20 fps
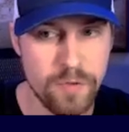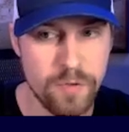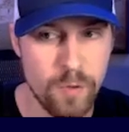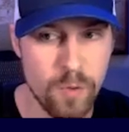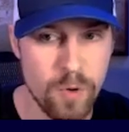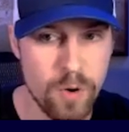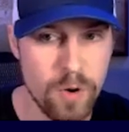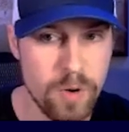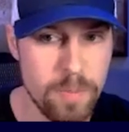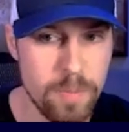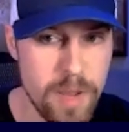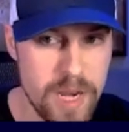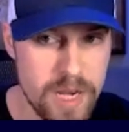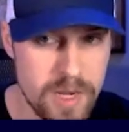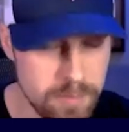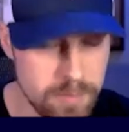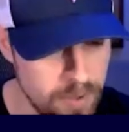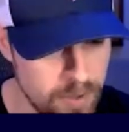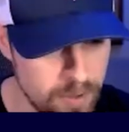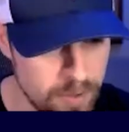four
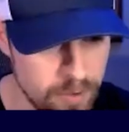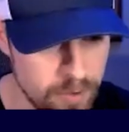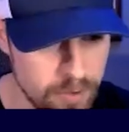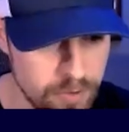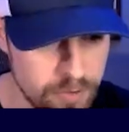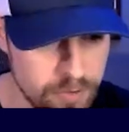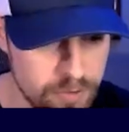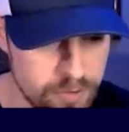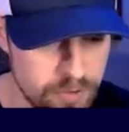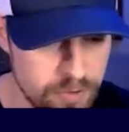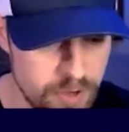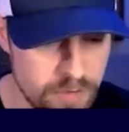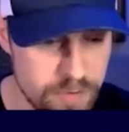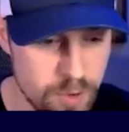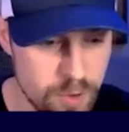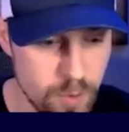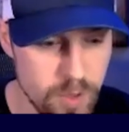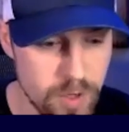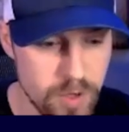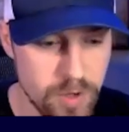main pillars, if
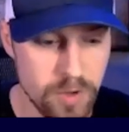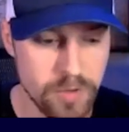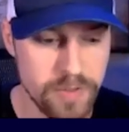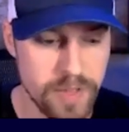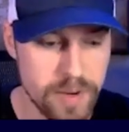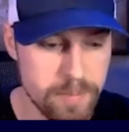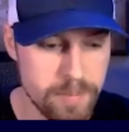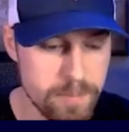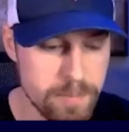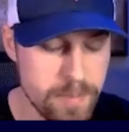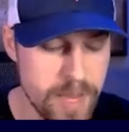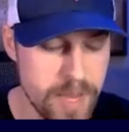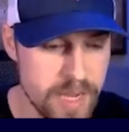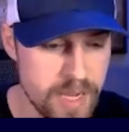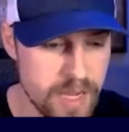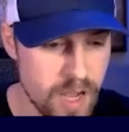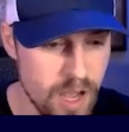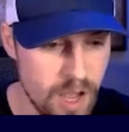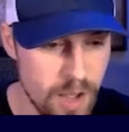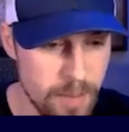you will, that
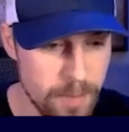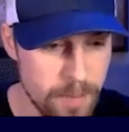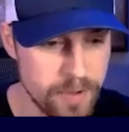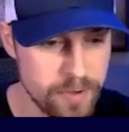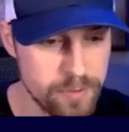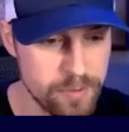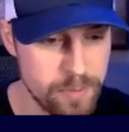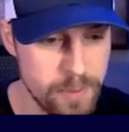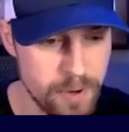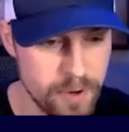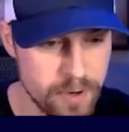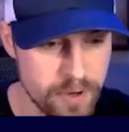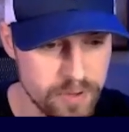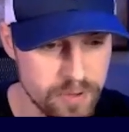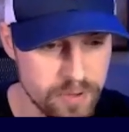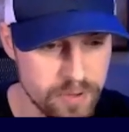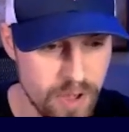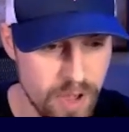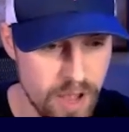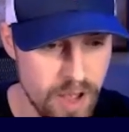make up
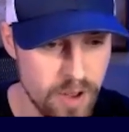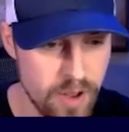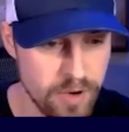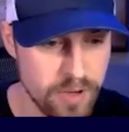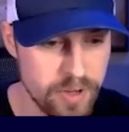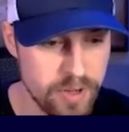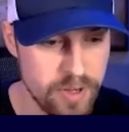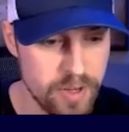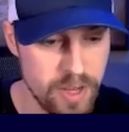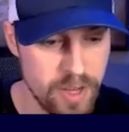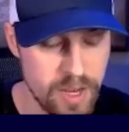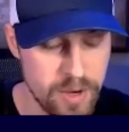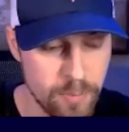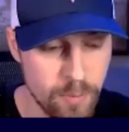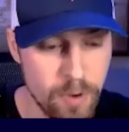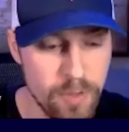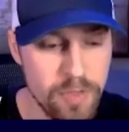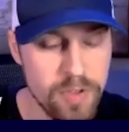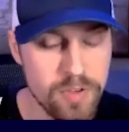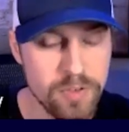Experience Cloud.
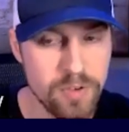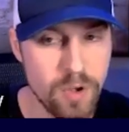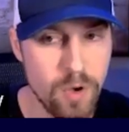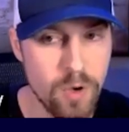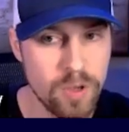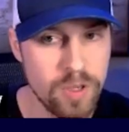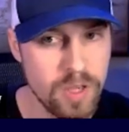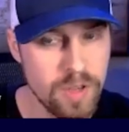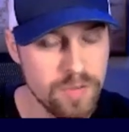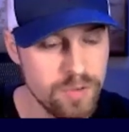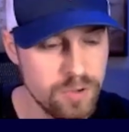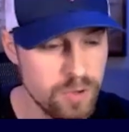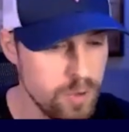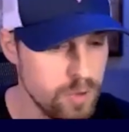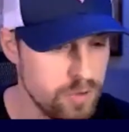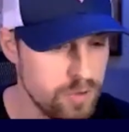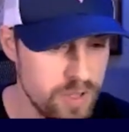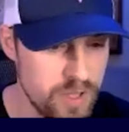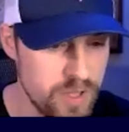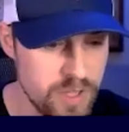And what this all gives you
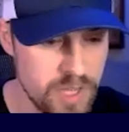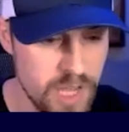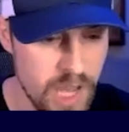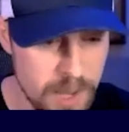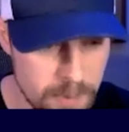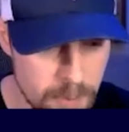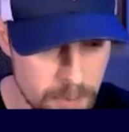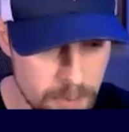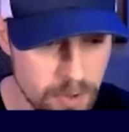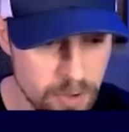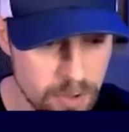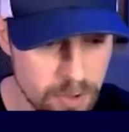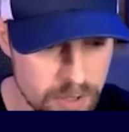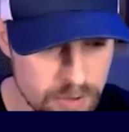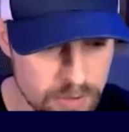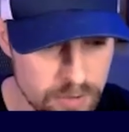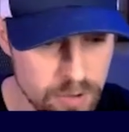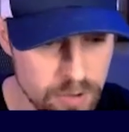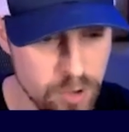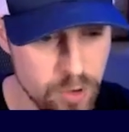is the
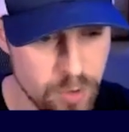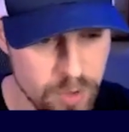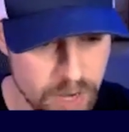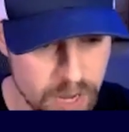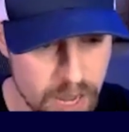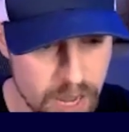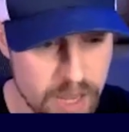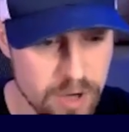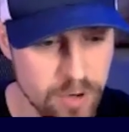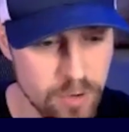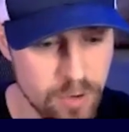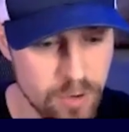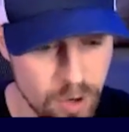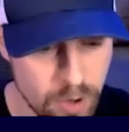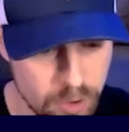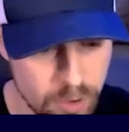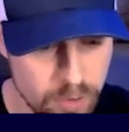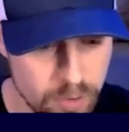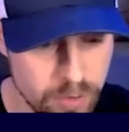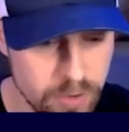capability to create your
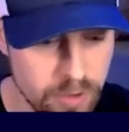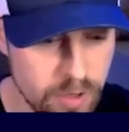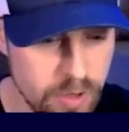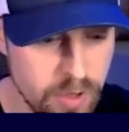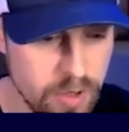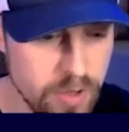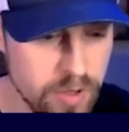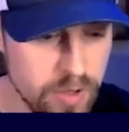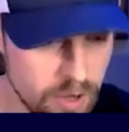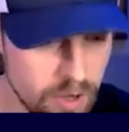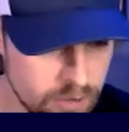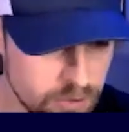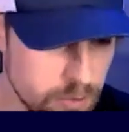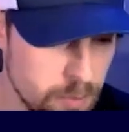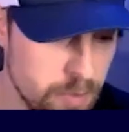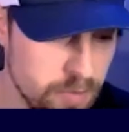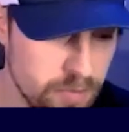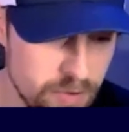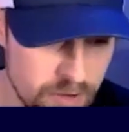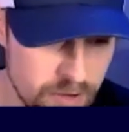own
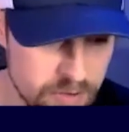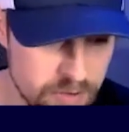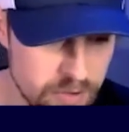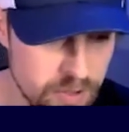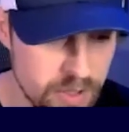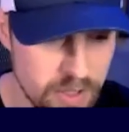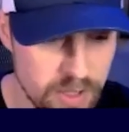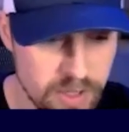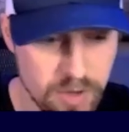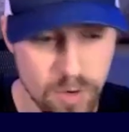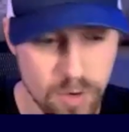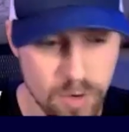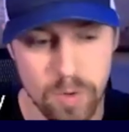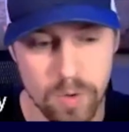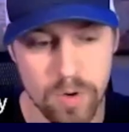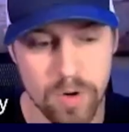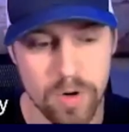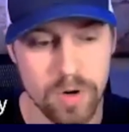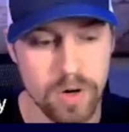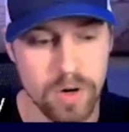customer-facing
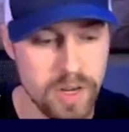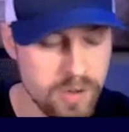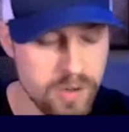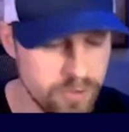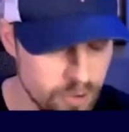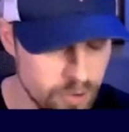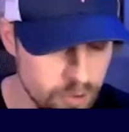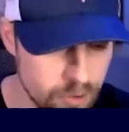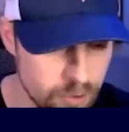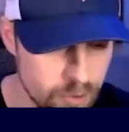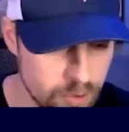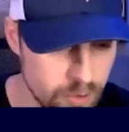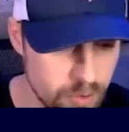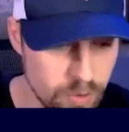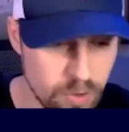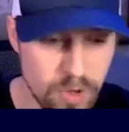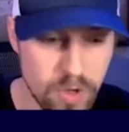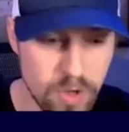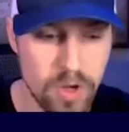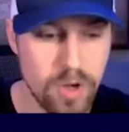or
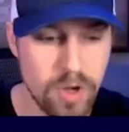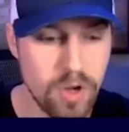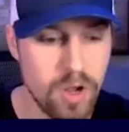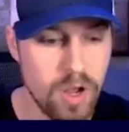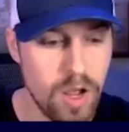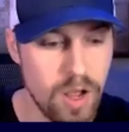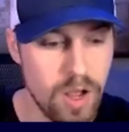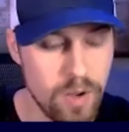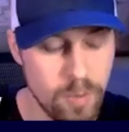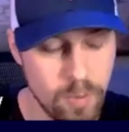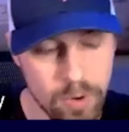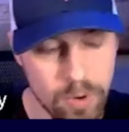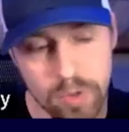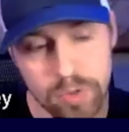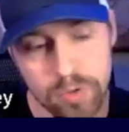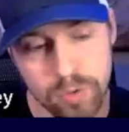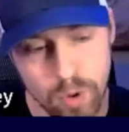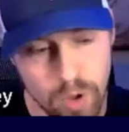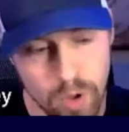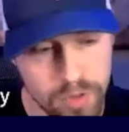internal. We'll
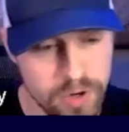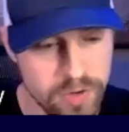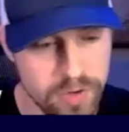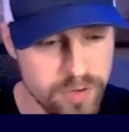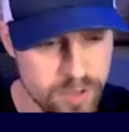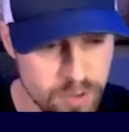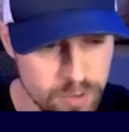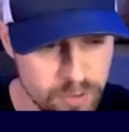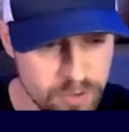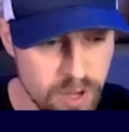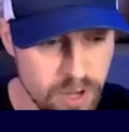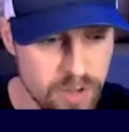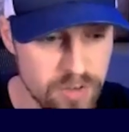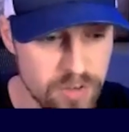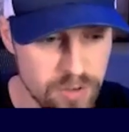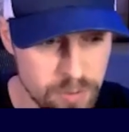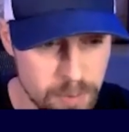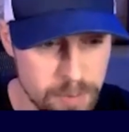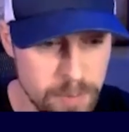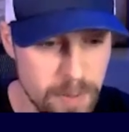go through all the different use
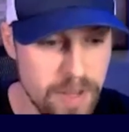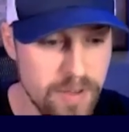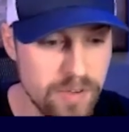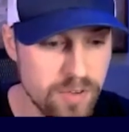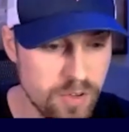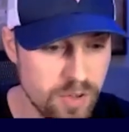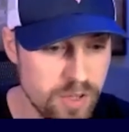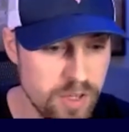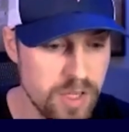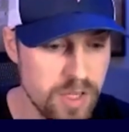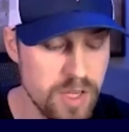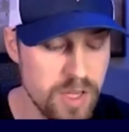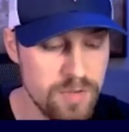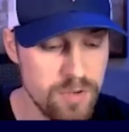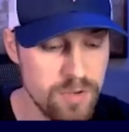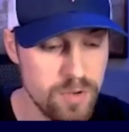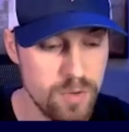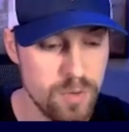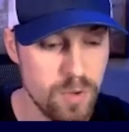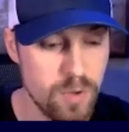cases, but basically it
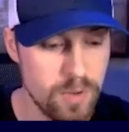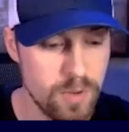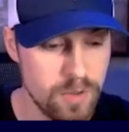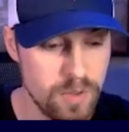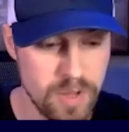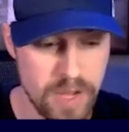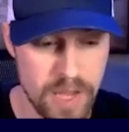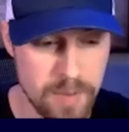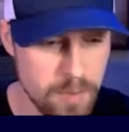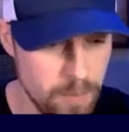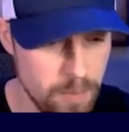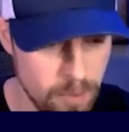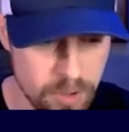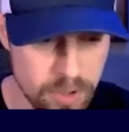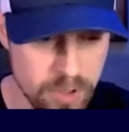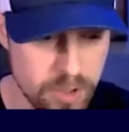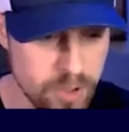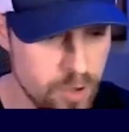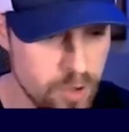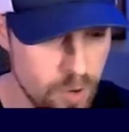gives you the
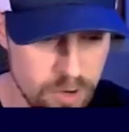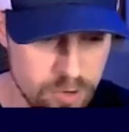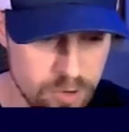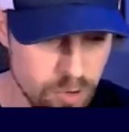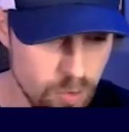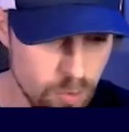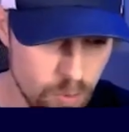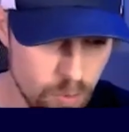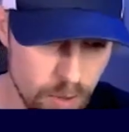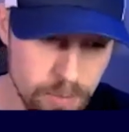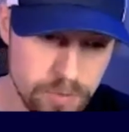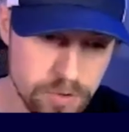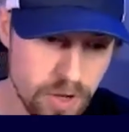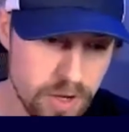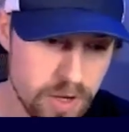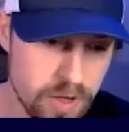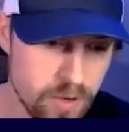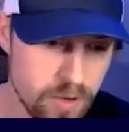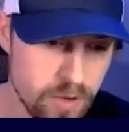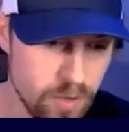capability to create your own
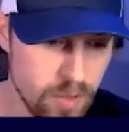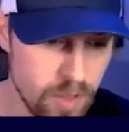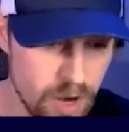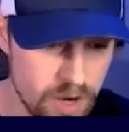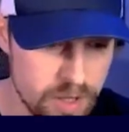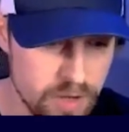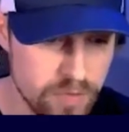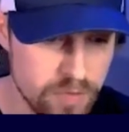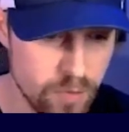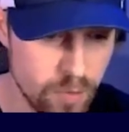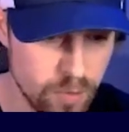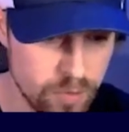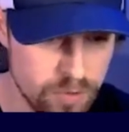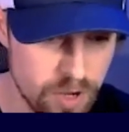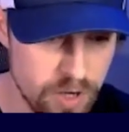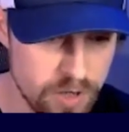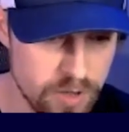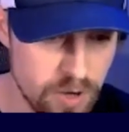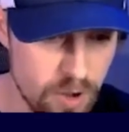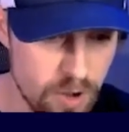website. A lot of different
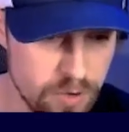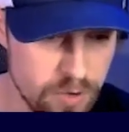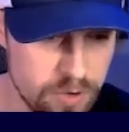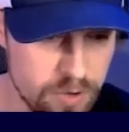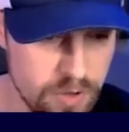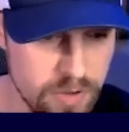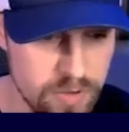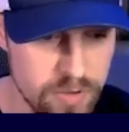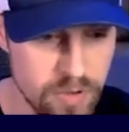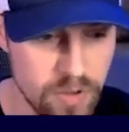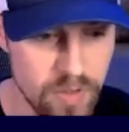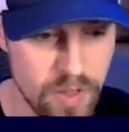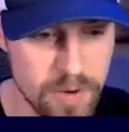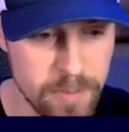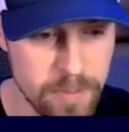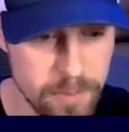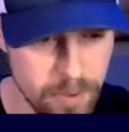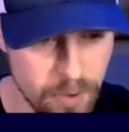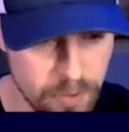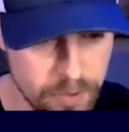technologies, a lot
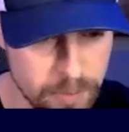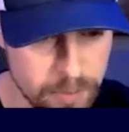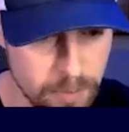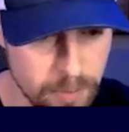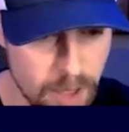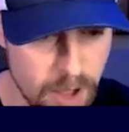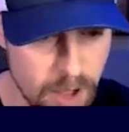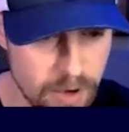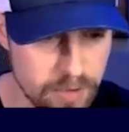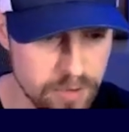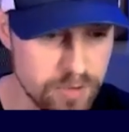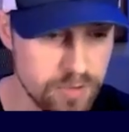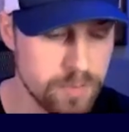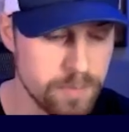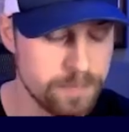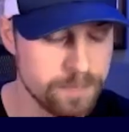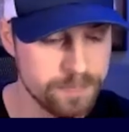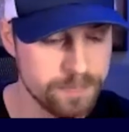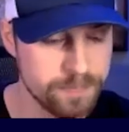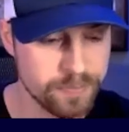of building blocks
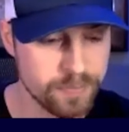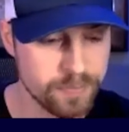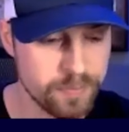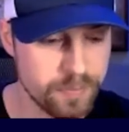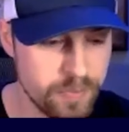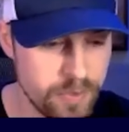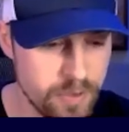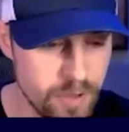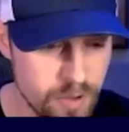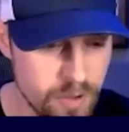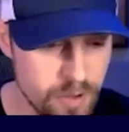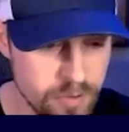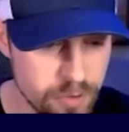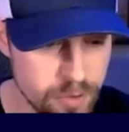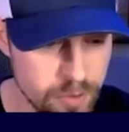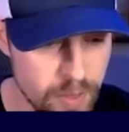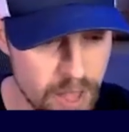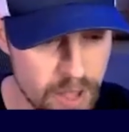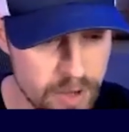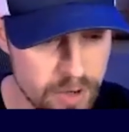
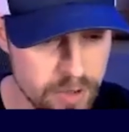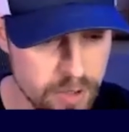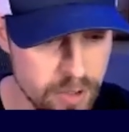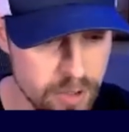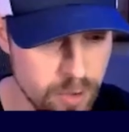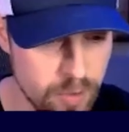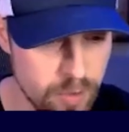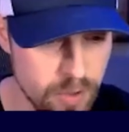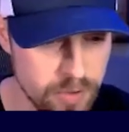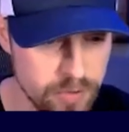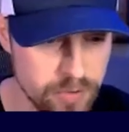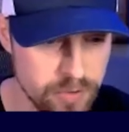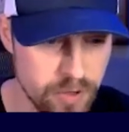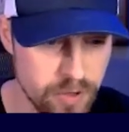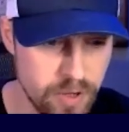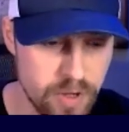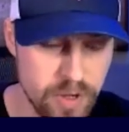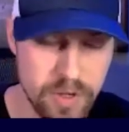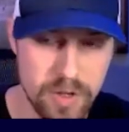to allow you to do this.